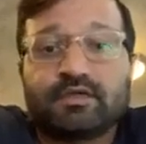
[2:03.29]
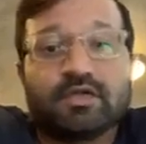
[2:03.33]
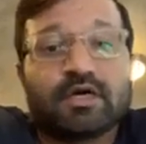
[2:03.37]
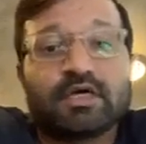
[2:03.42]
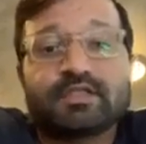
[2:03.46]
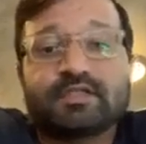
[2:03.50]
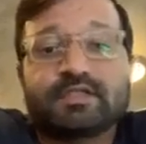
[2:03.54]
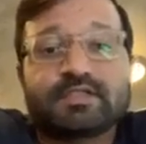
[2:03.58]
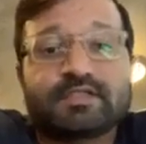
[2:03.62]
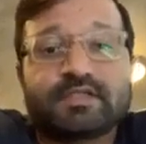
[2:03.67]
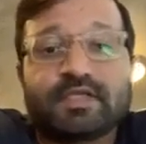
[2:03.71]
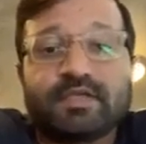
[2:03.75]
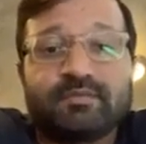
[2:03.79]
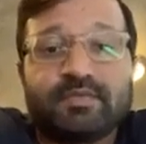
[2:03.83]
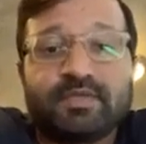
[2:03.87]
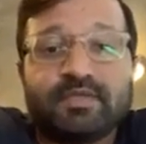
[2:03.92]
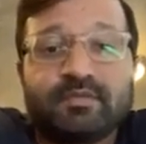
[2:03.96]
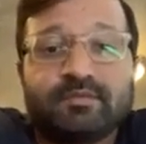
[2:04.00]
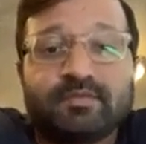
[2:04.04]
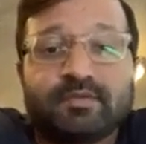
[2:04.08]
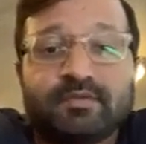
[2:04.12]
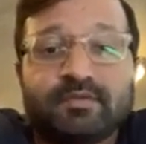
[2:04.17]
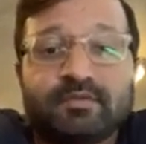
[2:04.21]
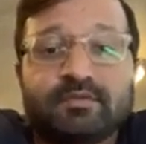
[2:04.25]
They're not the same
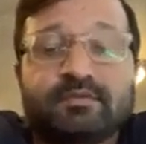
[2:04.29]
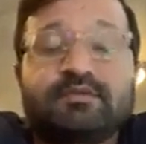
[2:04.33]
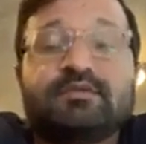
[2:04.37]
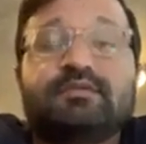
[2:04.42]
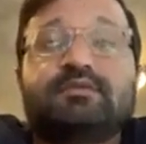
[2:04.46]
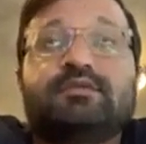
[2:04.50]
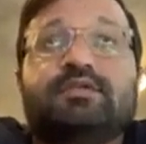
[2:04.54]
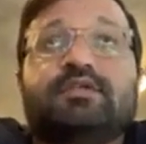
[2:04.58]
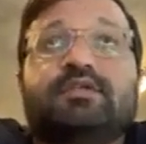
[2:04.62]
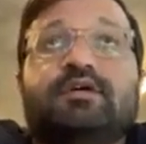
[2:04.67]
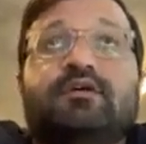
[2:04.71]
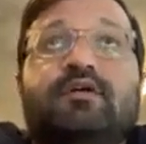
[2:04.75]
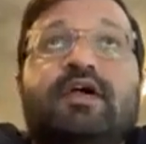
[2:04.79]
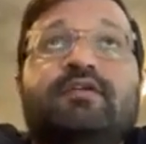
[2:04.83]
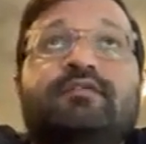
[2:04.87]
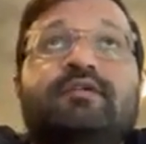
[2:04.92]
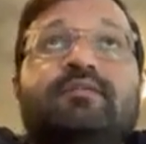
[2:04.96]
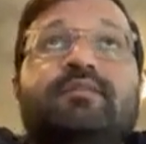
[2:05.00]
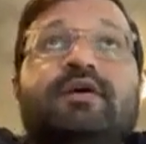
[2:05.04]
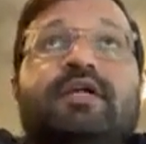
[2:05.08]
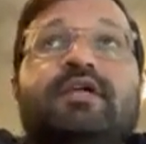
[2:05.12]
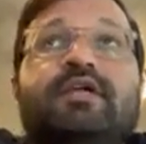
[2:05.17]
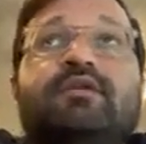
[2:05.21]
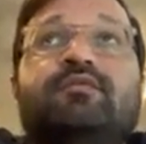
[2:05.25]
people.
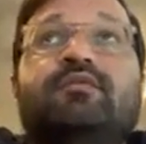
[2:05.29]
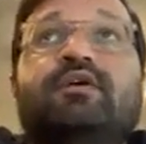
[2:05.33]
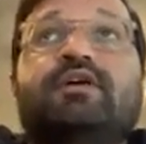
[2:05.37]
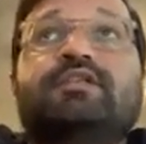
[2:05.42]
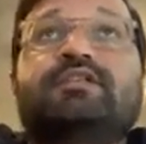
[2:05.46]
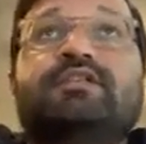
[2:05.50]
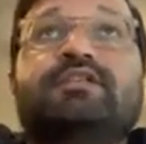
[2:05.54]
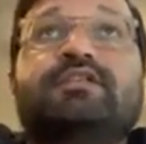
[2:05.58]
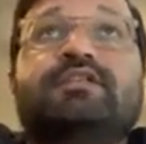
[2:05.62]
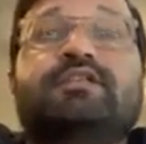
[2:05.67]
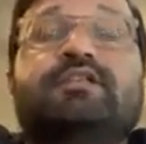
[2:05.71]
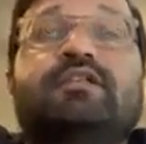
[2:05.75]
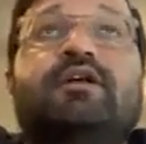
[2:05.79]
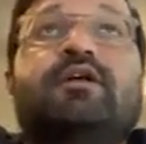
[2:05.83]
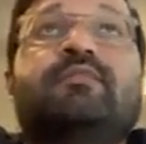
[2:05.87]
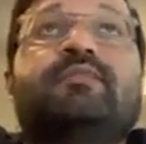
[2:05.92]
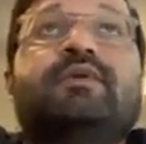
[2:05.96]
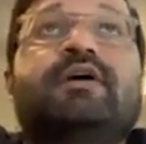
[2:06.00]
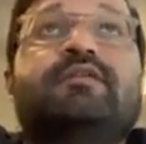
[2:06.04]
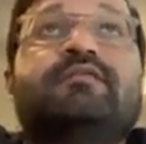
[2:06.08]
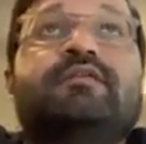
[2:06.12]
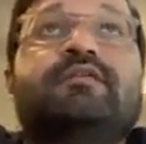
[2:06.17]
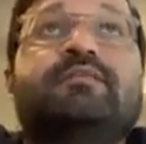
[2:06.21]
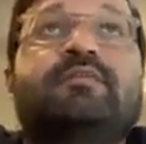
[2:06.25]
Everybody wants to just
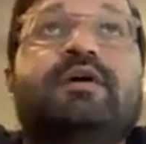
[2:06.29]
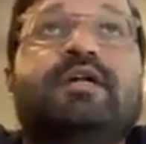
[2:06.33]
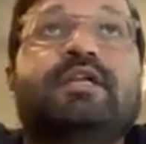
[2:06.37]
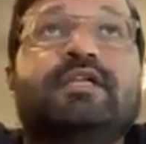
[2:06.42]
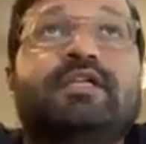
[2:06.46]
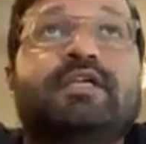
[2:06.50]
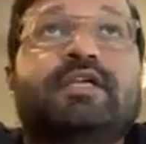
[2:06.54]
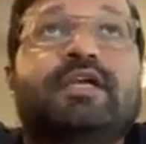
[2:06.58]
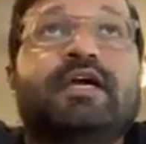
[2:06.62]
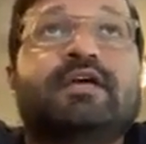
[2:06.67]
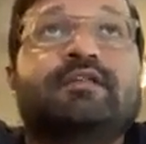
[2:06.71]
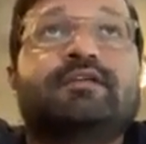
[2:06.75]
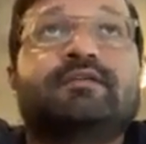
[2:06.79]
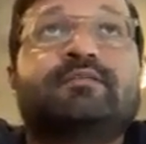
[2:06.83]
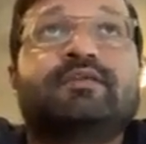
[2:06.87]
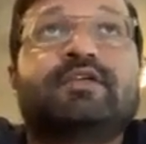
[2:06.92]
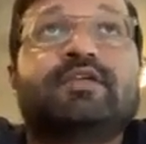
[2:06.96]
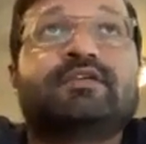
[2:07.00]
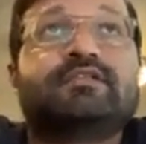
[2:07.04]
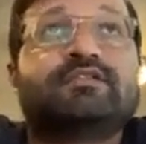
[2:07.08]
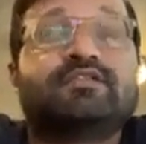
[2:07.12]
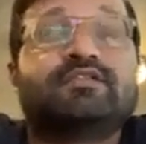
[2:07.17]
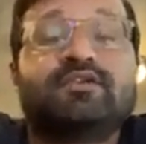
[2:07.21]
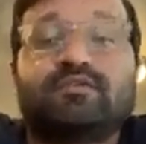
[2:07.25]
lump everybody together
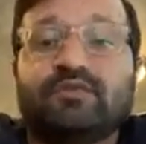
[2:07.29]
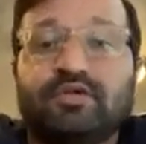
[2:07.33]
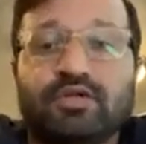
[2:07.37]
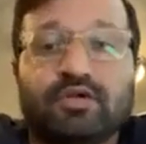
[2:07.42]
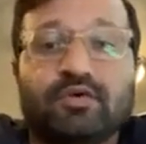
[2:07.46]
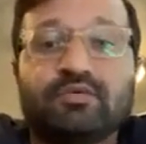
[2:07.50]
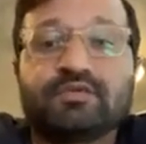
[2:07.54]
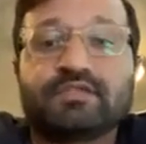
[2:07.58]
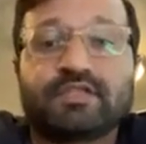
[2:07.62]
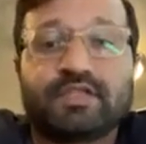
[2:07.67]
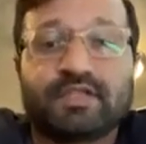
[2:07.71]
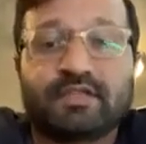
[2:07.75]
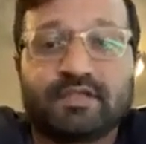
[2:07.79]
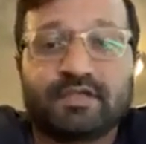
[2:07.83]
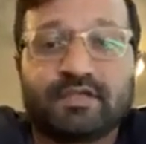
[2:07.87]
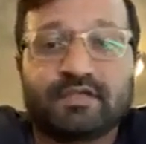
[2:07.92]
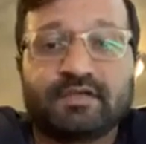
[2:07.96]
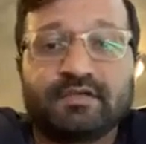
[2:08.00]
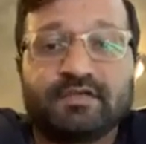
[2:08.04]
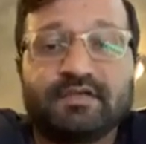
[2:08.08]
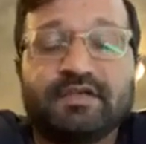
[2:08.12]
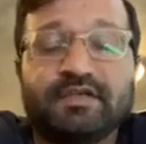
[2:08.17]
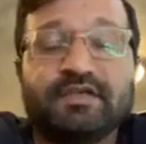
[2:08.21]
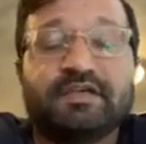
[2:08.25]
because no one knows
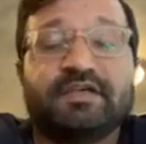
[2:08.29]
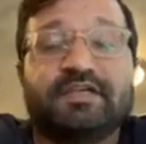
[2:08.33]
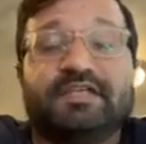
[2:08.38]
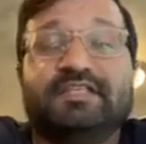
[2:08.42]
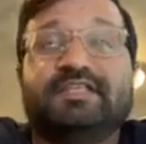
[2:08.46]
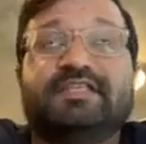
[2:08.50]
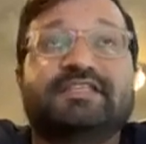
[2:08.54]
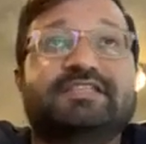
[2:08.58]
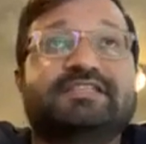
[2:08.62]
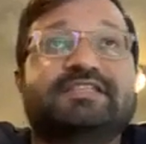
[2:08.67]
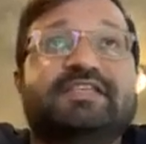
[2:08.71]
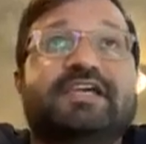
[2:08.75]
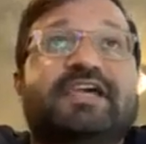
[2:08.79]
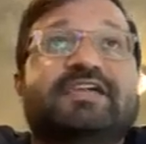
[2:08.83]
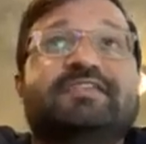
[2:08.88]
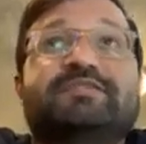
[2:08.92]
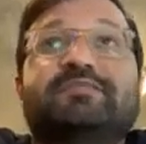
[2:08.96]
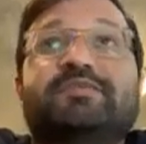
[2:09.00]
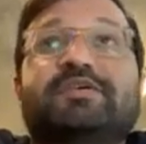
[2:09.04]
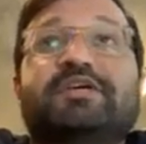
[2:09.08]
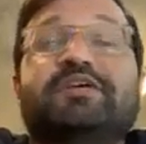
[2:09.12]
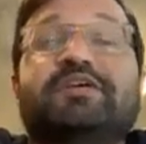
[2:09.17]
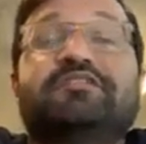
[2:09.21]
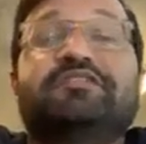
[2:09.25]
anything in this day.
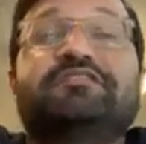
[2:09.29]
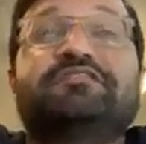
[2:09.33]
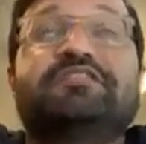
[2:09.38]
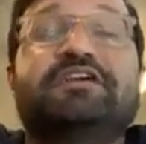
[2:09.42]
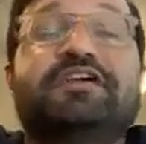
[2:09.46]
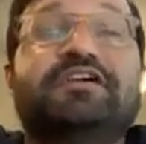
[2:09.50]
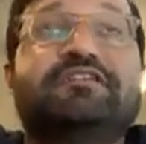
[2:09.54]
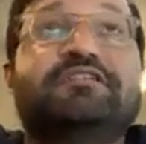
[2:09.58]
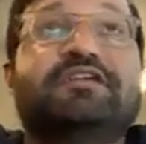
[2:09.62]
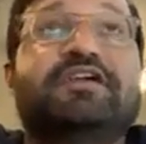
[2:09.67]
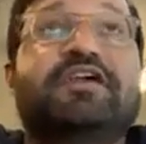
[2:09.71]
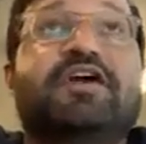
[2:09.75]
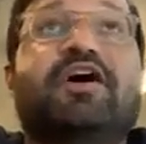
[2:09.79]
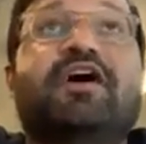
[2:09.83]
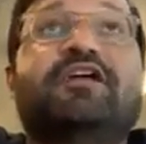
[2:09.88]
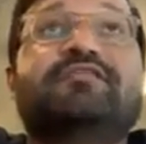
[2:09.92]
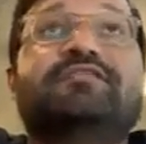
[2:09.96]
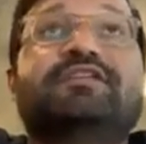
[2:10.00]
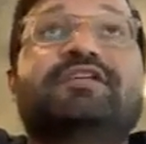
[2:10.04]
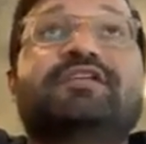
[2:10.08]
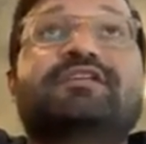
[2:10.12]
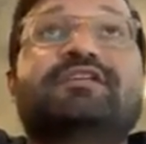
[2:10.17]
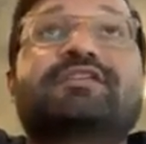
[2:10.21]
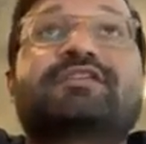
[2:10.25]
It's becoming very, very
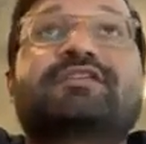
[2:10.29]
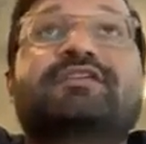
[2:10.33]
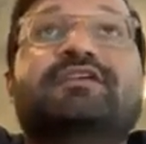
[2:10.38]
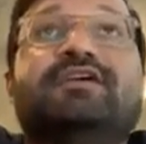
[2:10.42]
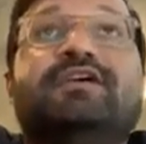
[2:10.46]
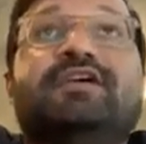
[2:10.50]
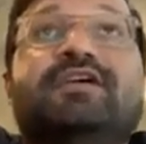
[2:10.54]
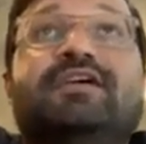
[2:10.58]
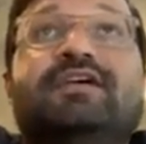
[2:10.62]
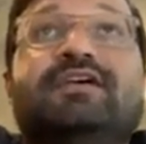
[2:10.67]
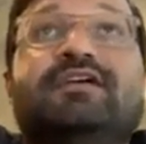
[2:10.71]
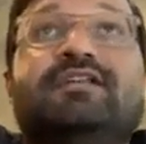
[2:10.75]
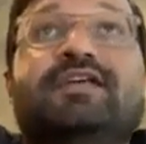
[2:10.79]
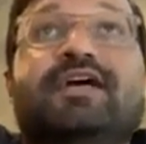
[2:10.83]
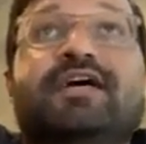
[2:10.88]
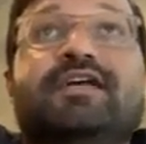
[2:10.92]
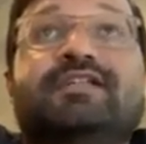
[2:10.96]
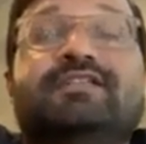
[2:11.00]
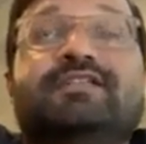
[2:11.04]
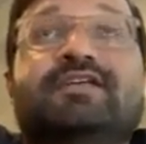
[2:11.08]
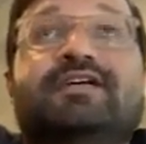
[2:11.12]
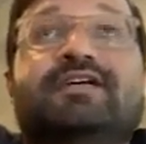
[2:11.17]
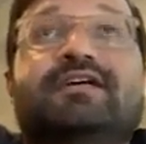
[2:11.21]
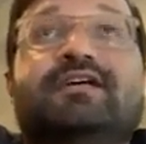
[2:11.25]
obvious
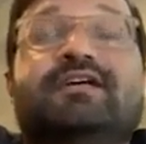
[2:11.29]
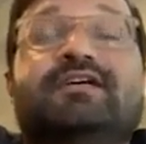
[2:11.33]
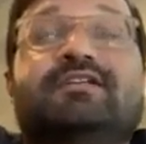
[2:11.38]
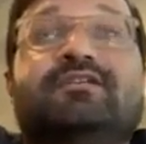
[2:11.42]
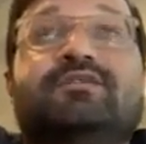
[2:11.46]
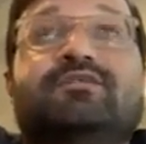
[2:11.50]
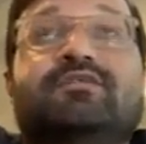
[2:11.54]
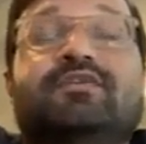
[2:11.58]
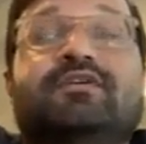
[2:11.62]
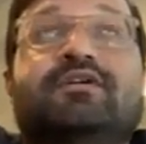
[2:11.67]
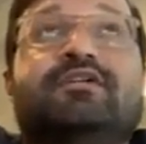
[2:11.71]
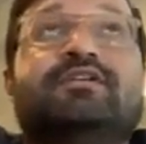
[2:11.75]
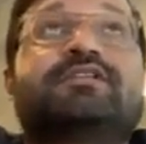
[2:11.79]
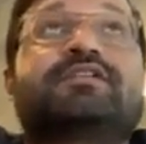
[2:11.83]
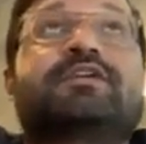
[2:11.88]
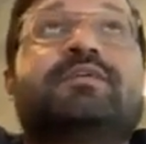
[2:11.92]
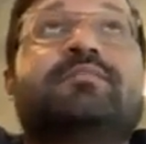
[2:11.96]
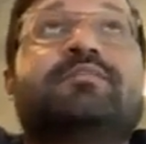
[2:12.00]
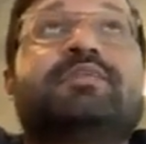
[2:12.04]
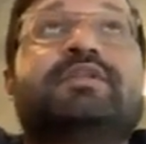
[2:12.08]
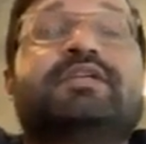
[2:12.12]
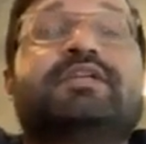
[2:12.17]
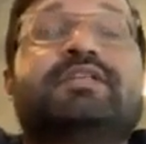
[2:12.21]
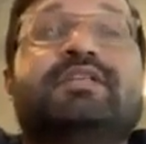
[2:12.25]
that the world is
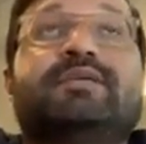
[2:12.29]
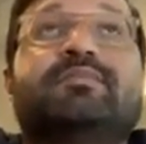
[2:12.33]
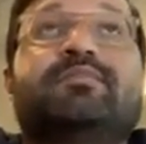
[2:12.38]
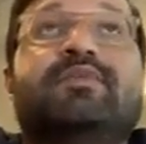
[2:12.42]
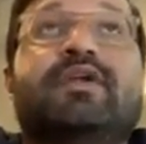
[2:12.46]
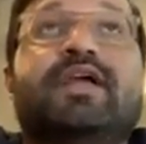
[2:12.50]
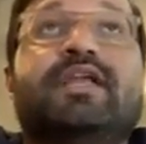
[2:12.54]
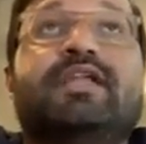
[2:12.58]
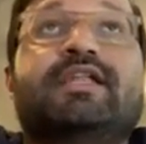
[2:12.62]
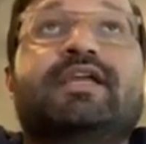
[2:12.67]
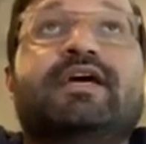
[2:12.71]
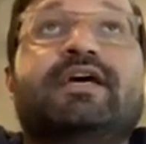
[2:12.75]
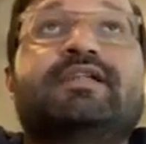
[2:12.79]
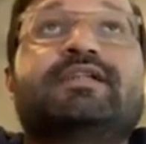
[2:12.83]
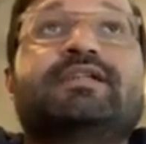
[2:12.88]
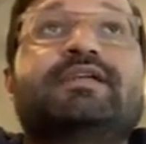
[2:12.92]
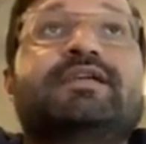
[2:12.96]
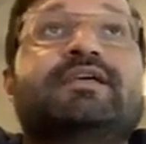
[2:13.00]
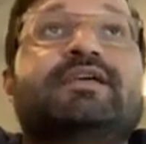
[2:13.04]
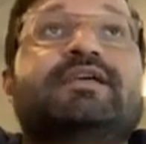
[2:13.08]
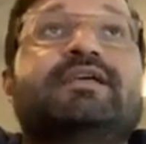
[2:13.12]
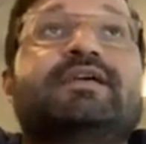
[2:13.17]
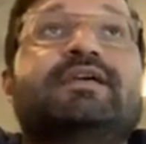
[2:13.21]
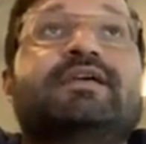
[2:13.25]
completely brain dead.